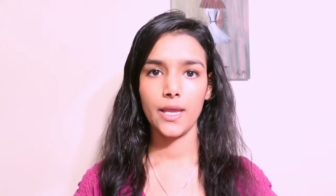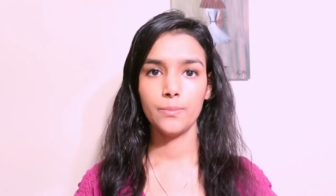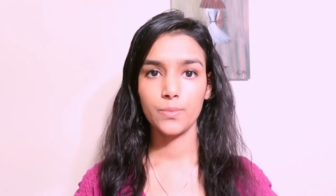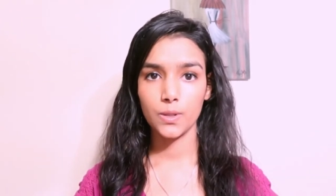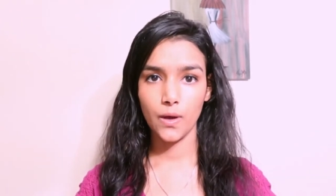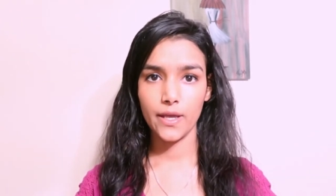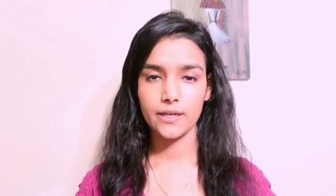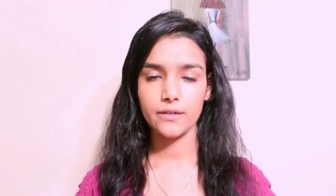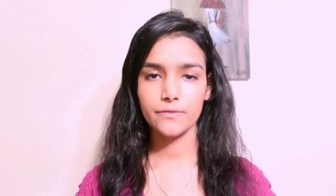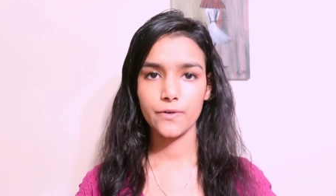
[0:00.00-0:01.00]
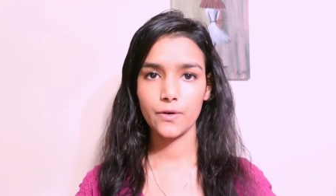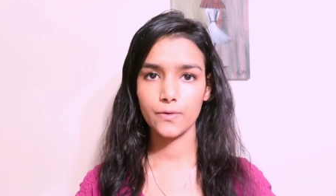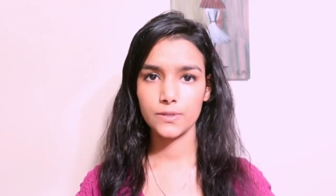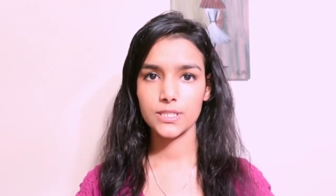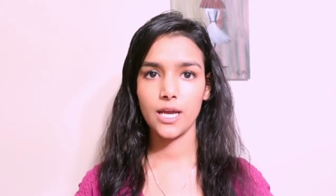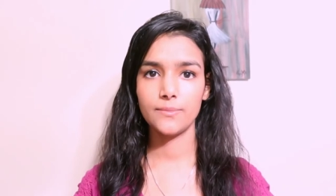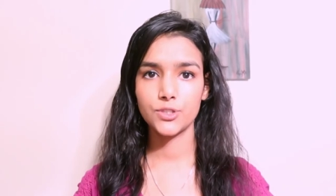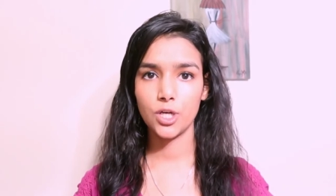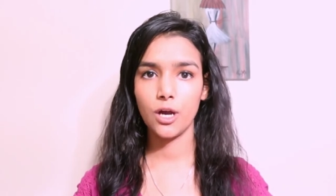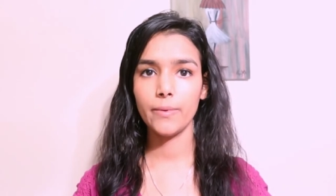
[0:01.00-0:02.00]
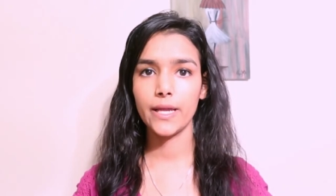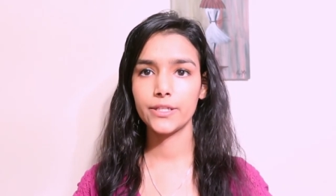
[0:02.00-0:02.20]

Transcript: employer for full-time job